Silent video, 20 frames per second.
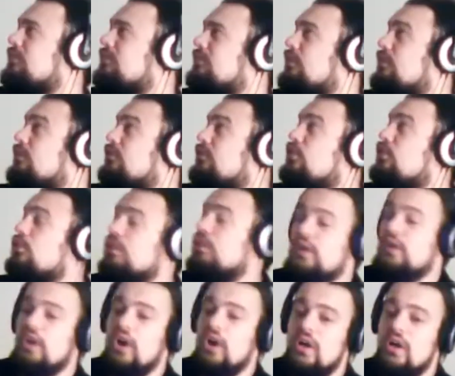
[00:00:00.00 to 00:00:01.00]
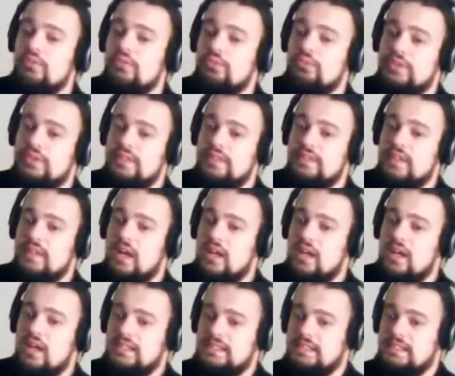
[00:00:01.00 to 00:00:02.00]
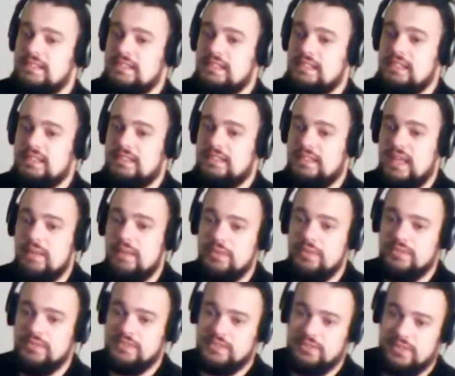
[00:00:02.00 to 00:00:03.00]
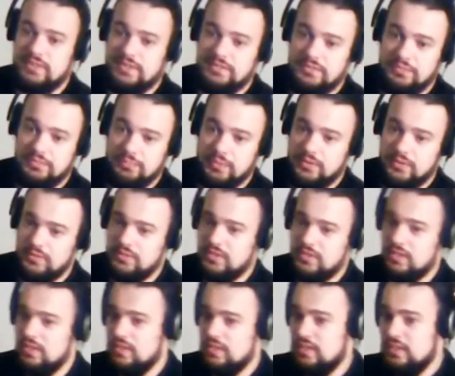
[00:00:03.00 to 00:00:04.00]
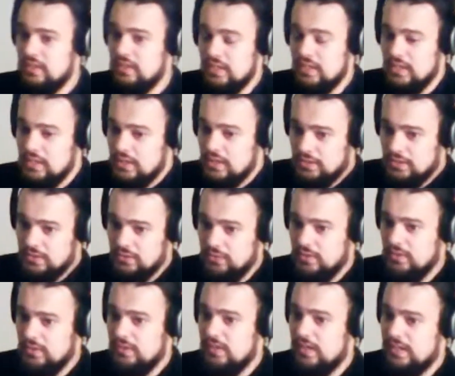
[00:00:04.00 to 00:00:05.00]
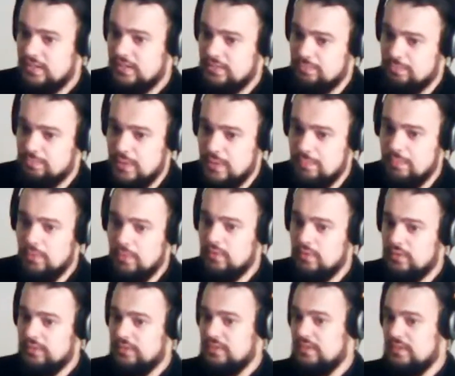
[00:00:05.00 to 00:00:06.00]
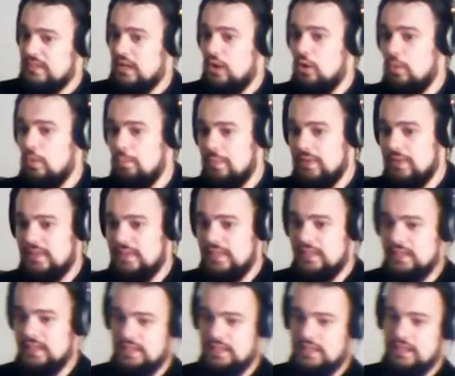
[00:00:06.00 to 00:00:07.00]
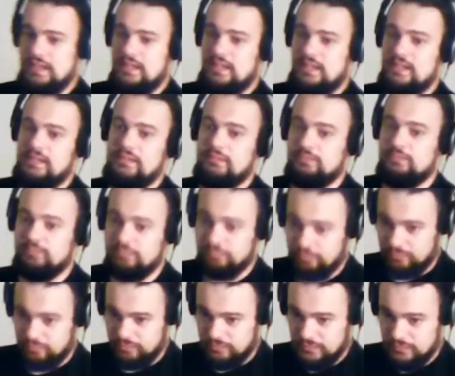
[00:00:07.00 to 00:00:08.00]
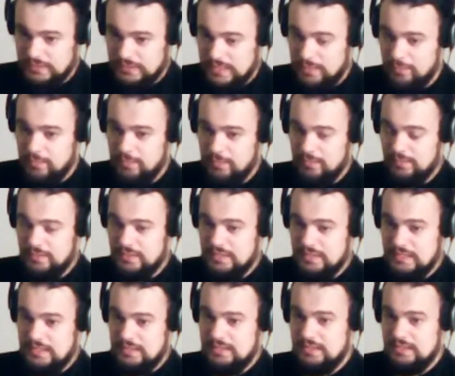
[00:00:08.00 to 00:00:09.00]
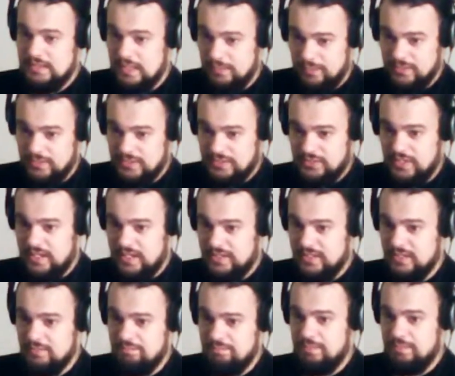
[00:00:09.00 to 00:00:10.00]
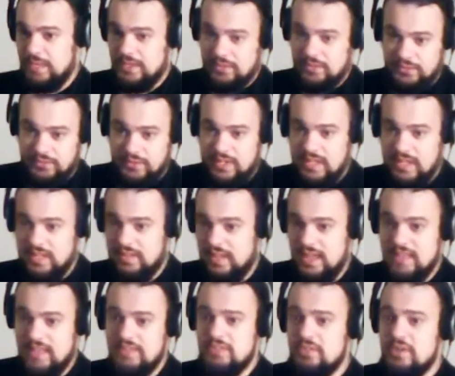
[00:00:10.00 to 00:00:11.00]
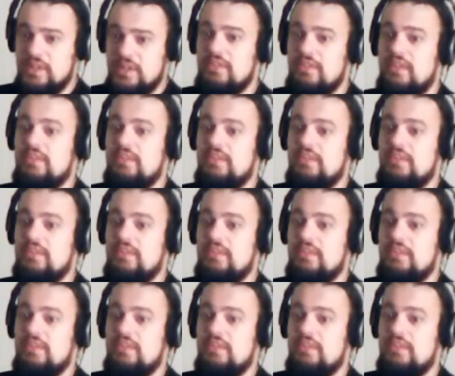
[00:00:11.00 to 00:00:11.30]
was going on with the Nazis demonstrants, but there were like people openly dem- demonstrating bigotry and hatred,